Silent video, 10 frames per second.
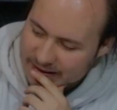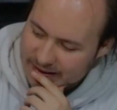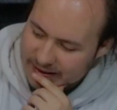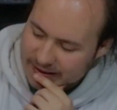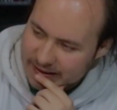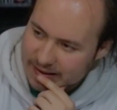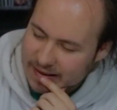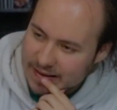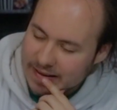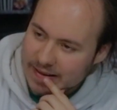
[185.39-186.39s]

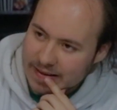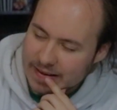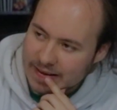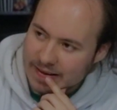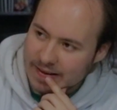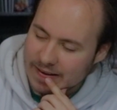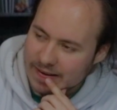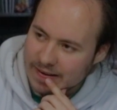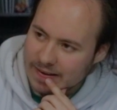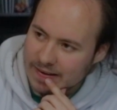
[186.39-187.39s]

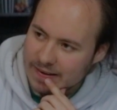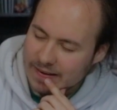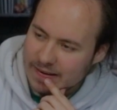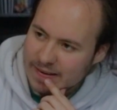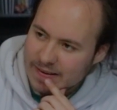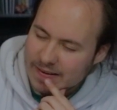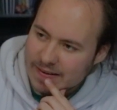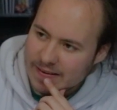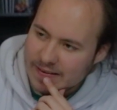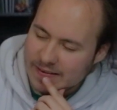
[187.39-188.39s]

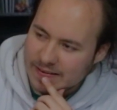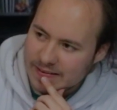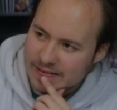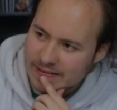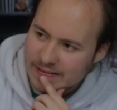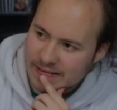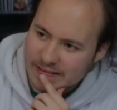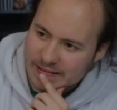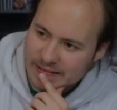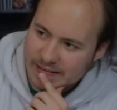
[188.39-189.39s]
(silent)